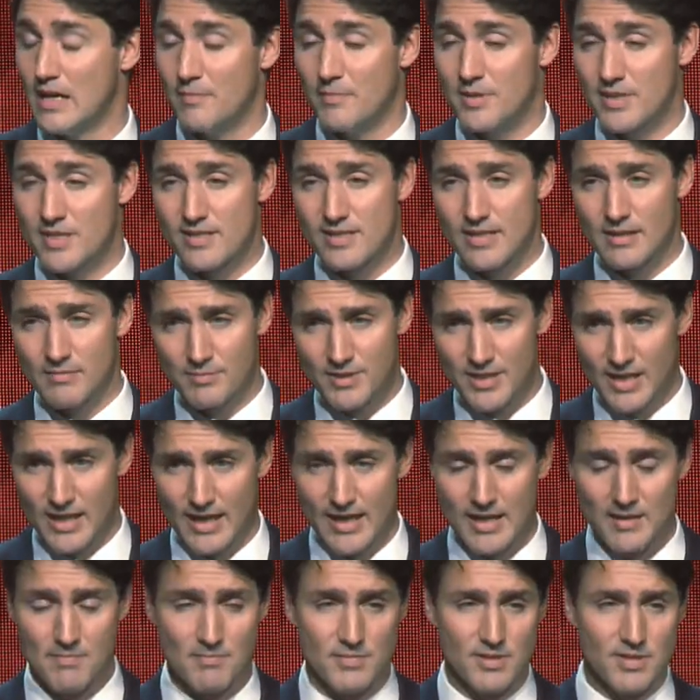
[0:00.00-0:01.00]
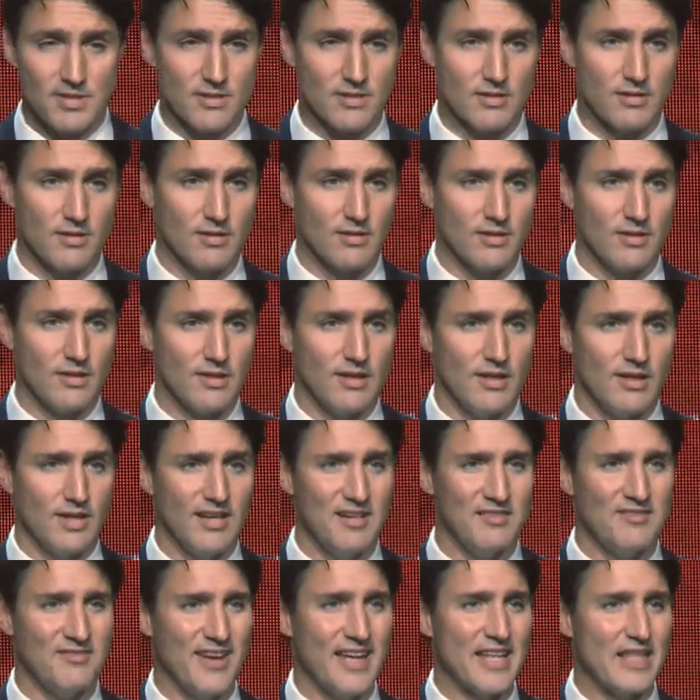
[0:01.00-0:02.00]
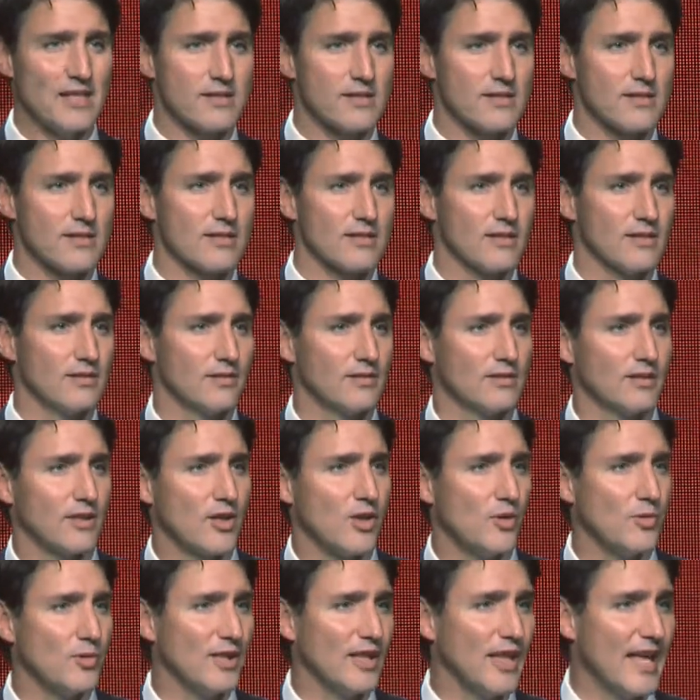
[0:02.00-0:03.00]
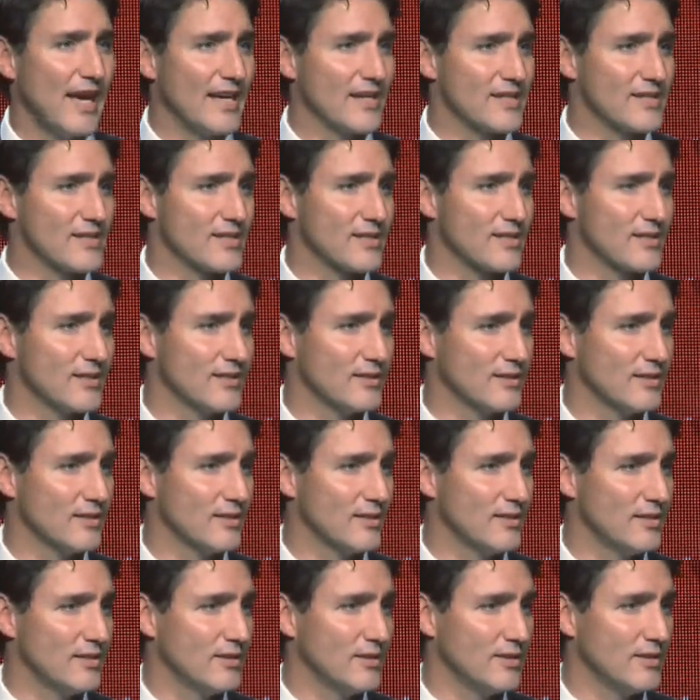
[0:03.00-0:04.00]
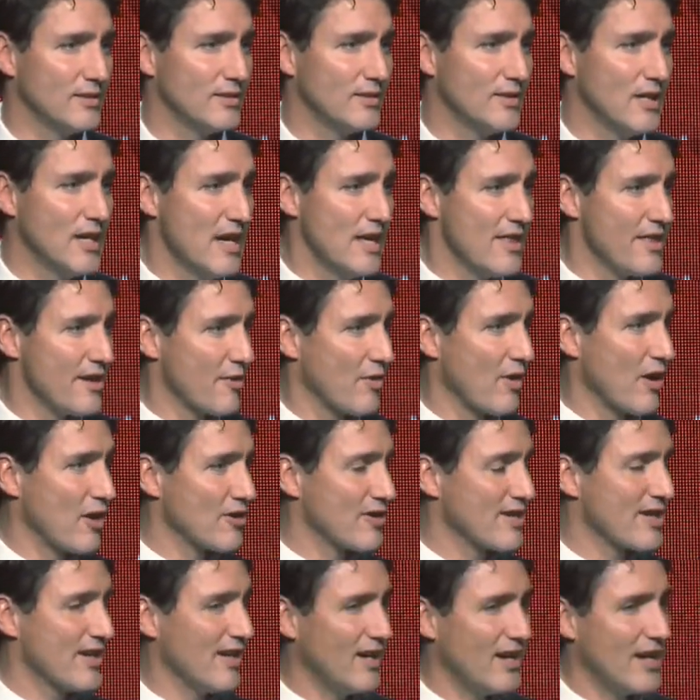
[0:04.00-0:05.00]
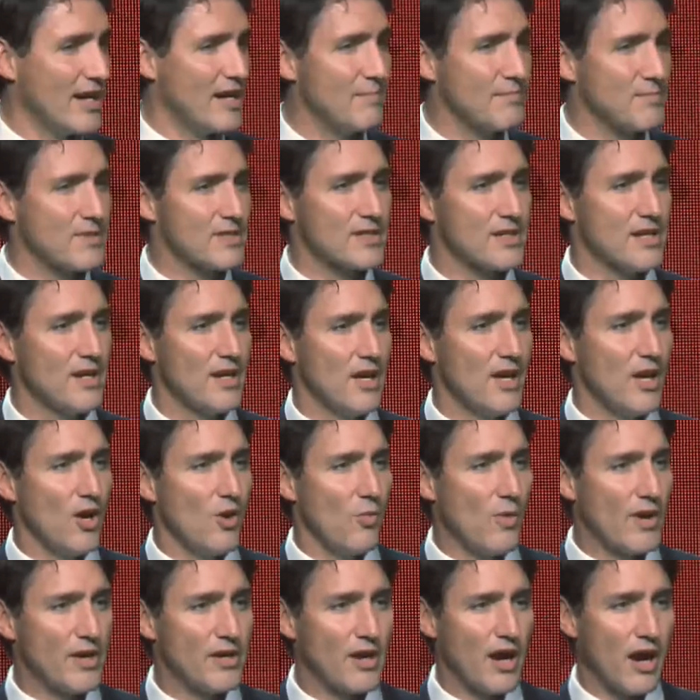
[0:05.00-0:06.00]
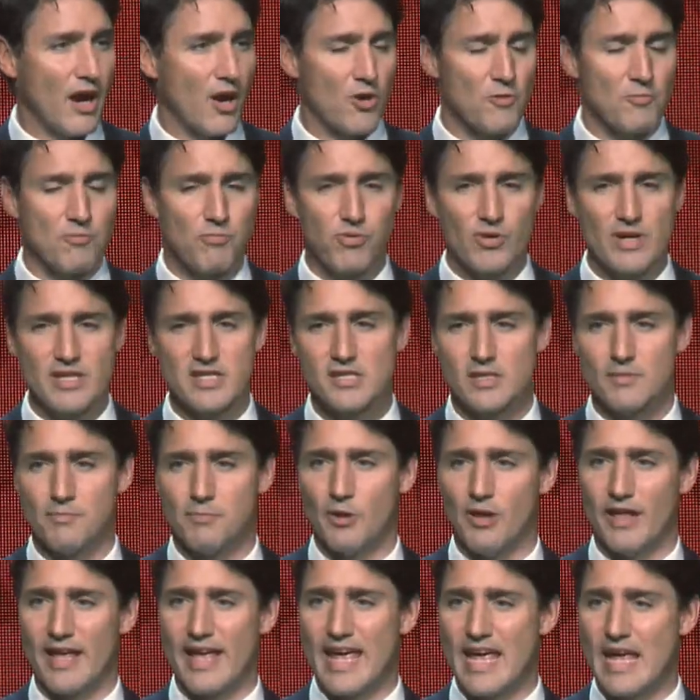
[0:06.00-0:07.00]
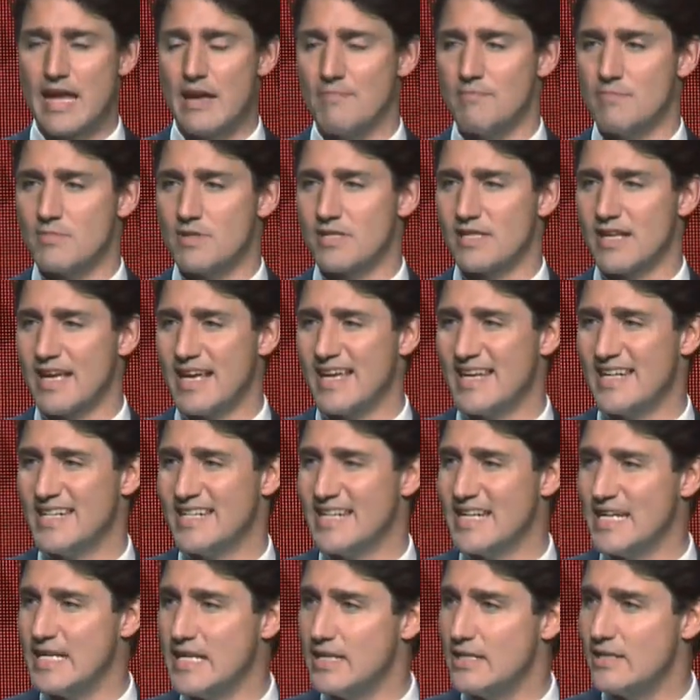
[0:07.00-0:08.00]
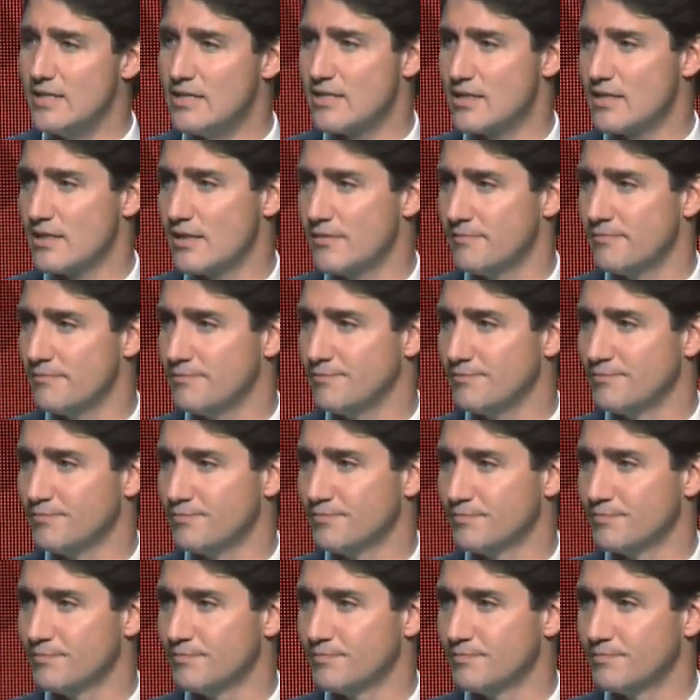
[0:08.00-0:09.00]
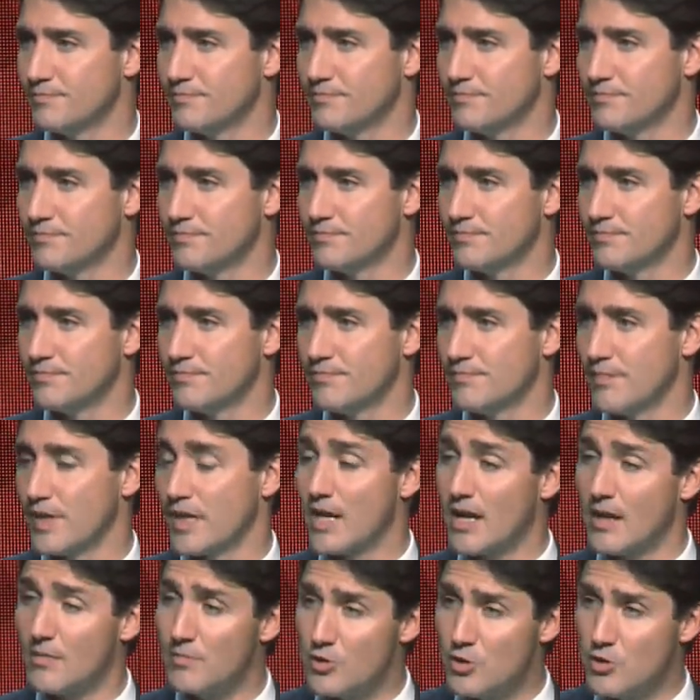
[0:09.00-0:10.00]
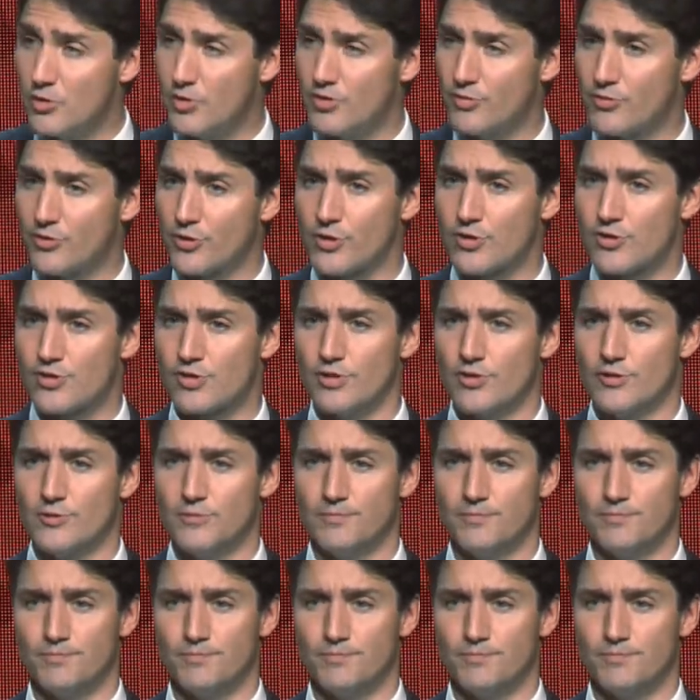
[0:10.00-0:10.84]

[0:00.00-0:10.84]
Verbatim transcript: But sometimes events coalesce. There are times when our principal aims and needs become universal.